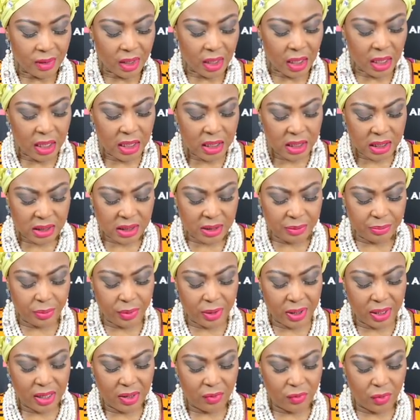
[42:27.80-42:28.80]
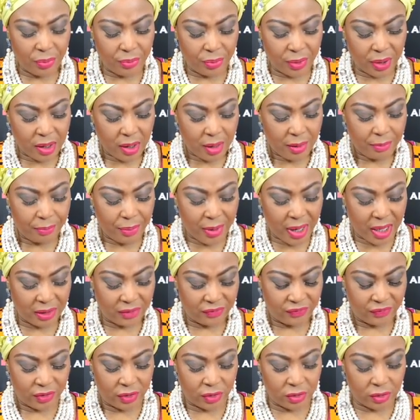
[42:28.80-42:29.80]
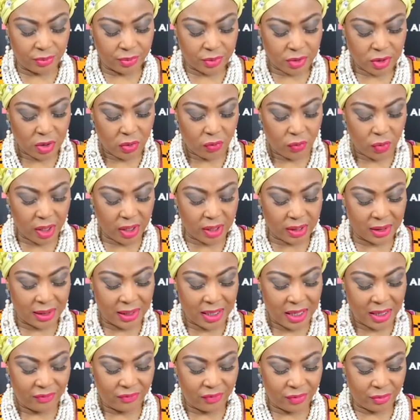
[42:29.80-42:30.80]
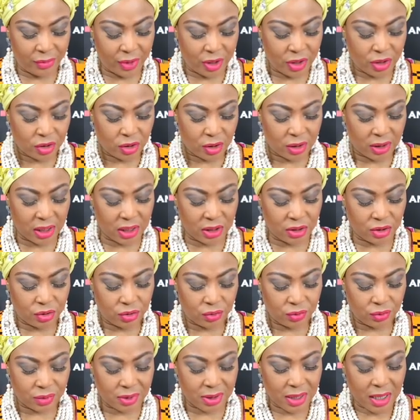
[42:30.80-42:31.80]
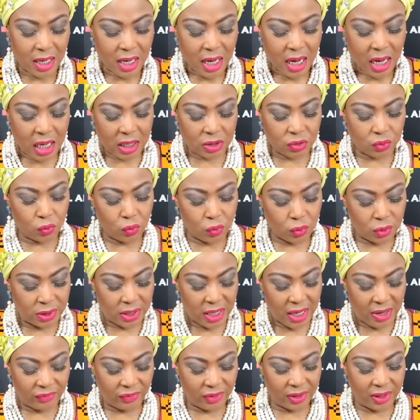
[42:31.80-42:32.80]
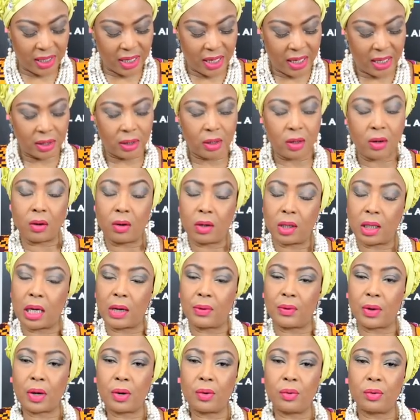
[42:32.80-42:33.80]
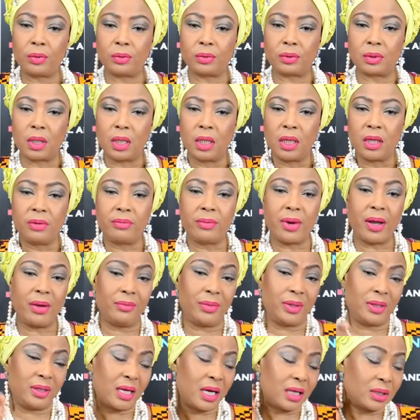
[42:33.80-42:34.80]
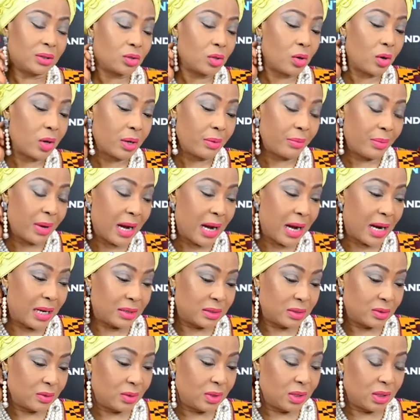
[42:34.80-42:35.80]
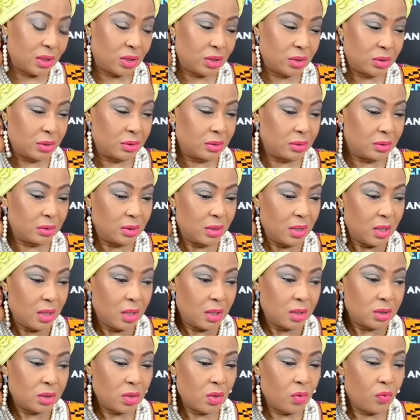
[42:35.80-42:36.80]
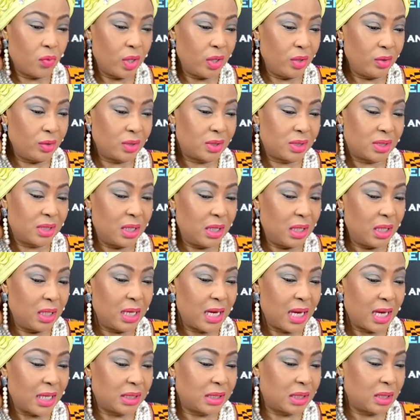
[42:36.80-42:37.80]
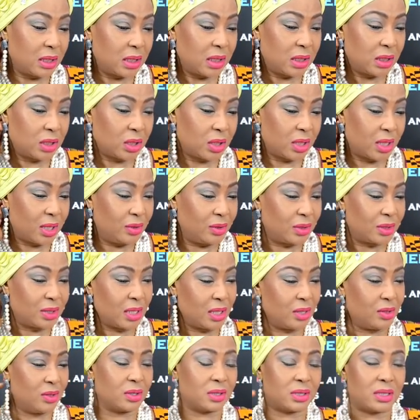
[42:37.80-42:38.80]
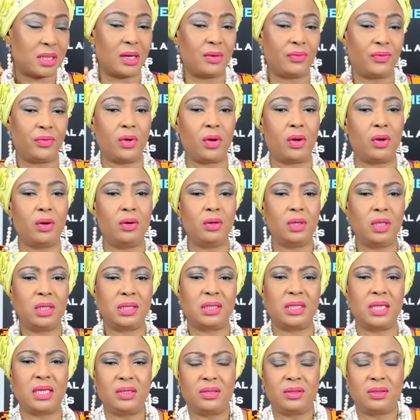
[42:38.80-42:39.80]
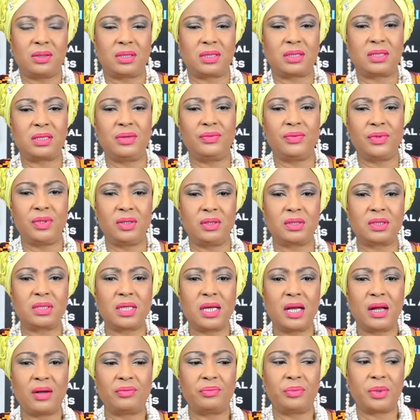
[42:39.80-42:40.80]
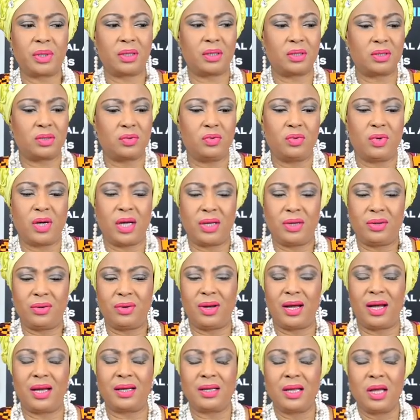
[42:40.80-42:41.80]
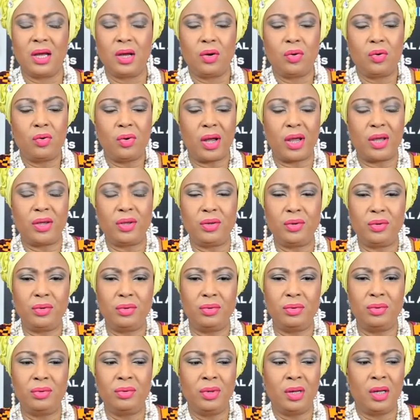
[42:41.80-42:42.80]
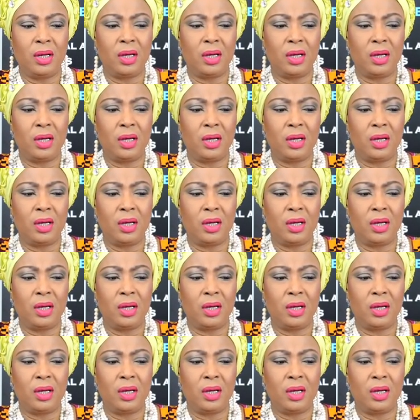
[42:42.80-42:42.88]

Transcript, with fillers: it is important we become part of a group so we can learn from each other's truths as we will never learn on our own. Remember that I talk about isolation. So when you sit in isolation and you tell yourself you're holy, say you're deceiving yourself because who are you who are you